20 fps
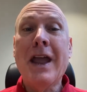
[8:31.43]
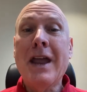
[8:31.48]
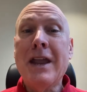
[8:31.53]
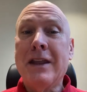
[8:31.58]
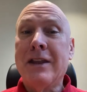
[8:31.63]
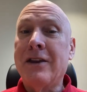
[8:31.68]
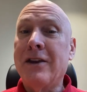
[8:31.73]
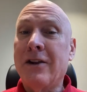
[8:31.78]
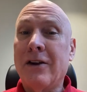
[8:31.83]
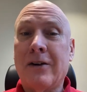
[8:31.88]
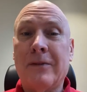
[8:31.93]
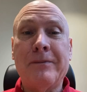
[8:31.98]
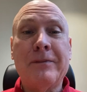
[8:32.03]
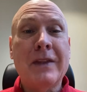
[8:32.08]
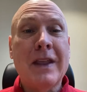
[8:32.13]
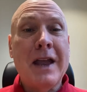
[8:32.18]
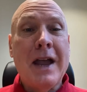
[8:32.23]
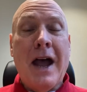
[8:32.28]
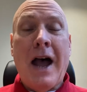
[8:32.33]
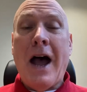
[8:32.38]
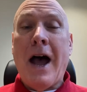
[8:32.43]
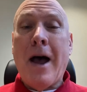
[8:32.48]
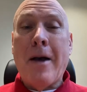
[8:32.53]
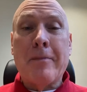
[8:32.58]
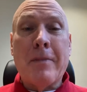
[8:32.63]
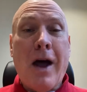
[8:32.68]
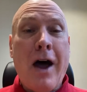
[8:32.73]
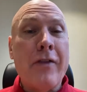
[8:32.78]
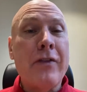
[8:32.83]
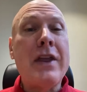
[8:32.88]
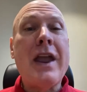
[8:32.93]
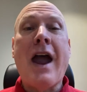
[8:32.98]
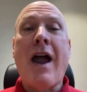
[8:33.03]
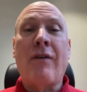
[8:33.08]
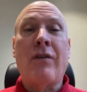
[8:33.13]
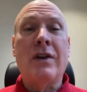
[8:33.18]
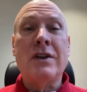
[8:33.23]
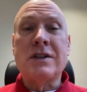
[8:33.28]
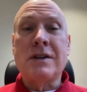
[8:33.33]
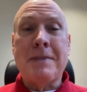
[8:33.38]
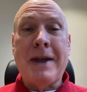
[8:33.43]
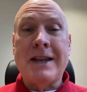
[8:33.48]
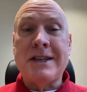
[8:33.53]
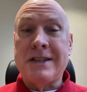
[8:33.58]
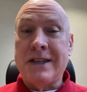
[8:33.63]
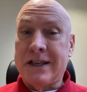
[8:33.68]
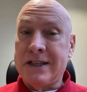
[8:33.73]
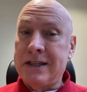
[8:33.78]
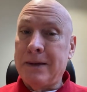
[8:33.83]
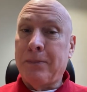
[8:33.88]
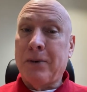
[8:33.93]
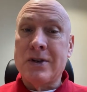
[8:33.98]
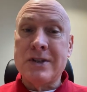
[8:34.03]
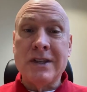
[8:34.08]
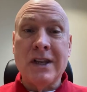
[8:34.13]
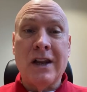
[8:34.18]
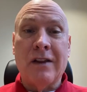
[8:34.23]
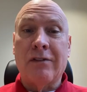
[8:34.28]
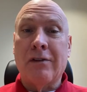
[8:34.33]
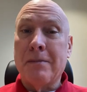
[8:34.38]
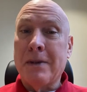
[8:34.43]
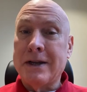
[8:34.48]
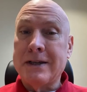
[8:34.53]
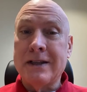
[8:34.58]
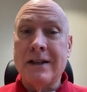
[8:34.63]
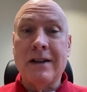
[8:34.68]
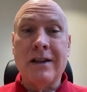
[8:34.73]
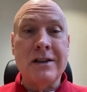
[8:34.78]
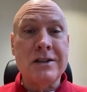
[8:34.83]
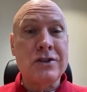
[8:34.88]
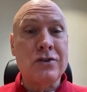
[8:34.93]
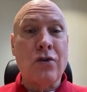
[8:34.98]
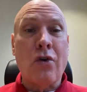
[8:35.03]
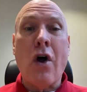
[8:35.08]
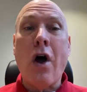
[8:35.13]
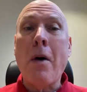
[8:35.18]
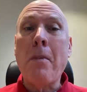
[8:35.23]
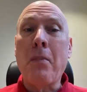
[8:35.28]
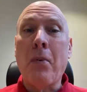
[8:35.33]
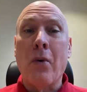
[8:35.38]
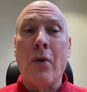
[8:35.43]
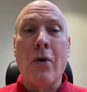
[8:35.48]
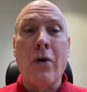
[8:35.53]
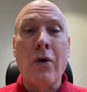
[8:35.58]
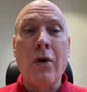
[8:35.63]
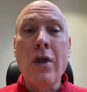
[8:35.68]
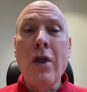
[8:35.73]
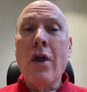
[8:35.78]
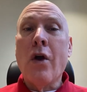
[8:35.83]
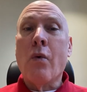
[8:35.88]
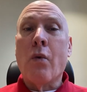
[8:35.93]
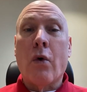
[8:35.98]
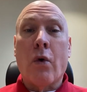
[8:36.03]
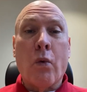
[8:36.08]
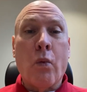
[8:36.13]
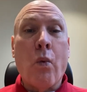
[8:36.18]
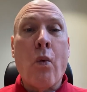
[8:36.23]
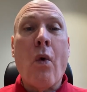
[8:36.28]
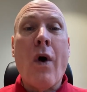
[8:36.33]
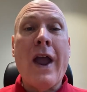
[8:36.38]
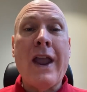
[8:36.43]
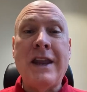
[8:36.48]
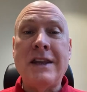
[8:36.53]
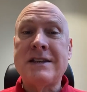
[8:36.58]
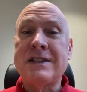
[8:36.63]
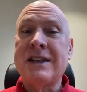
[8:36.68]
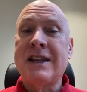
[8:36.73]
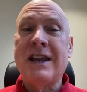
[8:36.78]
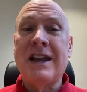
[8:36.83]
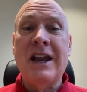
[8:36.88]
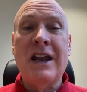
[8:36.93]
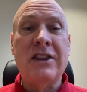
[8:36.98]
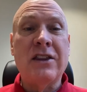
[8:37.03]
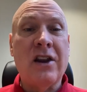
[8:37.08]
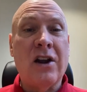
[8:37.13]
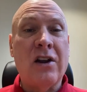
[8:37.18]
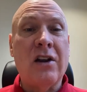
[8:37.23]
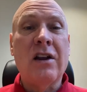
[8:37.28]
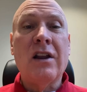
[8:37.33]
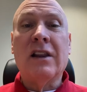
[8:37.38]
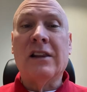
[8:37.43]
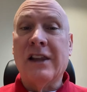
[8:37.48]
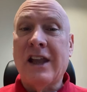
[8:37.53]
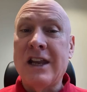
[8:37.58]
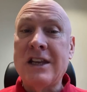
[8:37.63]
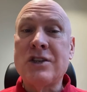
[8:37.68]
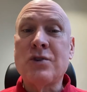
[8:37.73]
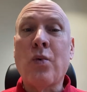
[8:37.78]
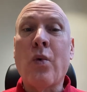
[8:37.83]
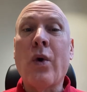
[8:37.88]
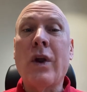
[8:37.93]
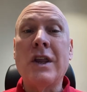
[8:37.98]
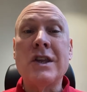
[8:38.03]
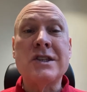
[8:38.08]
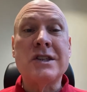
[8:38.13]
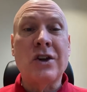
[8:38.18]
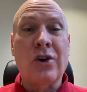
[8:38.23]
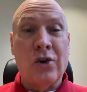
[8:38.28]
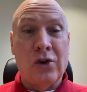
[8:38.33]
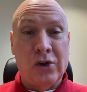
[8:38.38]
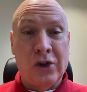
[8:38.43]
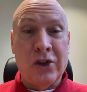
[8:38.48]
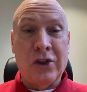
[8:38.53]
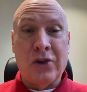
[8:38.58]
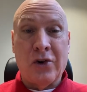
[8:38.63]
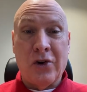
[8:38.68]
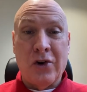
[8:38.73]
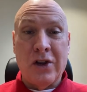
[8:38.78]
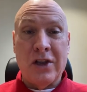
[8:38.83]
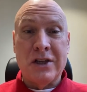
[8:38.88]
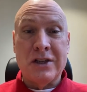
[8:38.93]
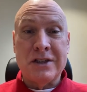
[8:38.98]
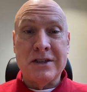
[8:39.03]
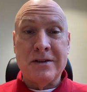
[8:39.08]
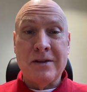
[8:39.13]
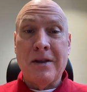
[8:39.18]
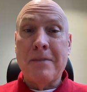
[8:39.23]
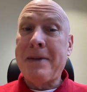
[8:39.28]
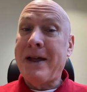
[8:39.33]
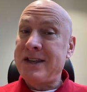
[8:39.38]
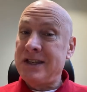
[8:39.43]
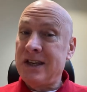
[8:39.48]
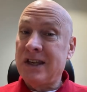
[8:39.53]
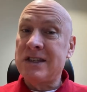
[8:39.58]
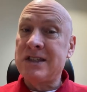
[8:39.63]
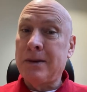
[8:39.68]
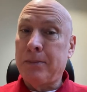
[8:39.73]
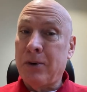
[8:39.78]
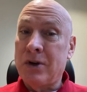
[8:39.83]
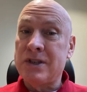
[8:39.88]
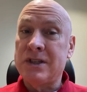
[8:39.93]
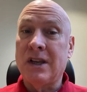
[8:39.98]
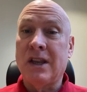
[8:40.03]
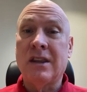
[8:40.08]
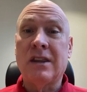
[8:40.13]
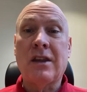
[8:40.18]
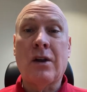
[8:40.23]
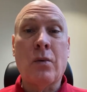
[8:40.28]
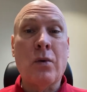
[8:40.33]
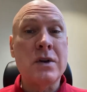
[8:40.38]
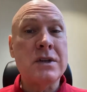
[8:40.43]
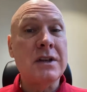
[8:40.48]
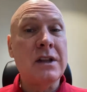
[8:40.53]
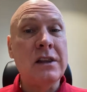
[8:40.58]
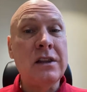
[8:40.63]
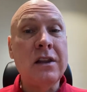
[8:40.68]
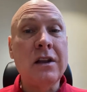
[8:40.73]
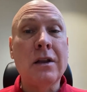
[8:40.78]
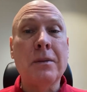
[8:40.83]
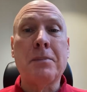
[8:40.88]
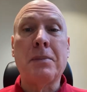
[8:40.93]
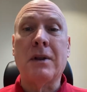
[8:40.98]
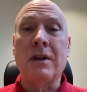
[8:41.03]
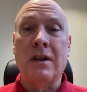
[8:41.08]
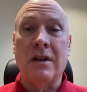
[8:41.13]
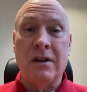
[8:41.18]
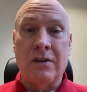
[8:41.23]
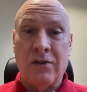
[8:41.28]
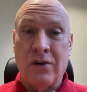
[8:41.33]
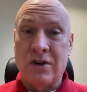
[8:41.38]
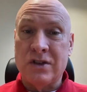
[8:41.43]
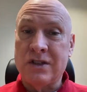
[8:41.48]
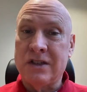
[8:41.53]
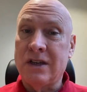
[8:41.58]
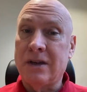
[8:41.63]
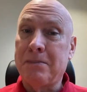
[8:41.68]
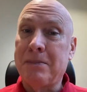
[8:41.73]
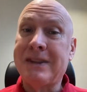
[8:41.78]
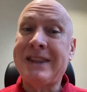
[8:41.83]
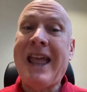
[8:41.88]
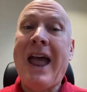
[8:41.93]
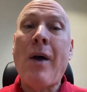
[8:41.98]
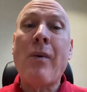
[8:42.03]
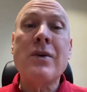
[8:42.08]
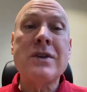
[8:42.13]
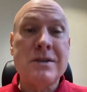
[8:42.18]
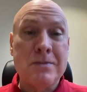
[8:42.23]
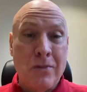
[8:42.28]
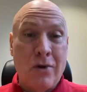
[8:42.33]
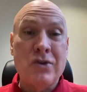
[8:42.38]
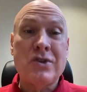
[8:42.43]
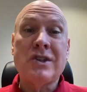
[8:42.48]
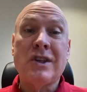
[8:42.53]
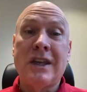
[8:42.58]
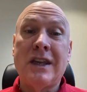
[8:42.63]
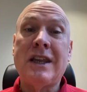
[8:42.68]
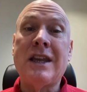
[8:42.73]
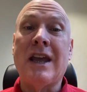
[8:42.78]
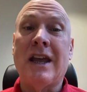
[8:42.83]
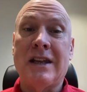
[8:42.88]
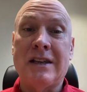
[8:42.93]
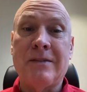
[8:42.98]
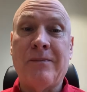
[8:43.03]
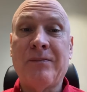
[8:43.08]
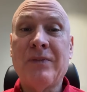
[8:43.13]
You're, on the average, about 60% of them, I did a straw poll, were white in their late 20s and early 30s, about 60%. There was a little bit of diversity, but that was mostly it.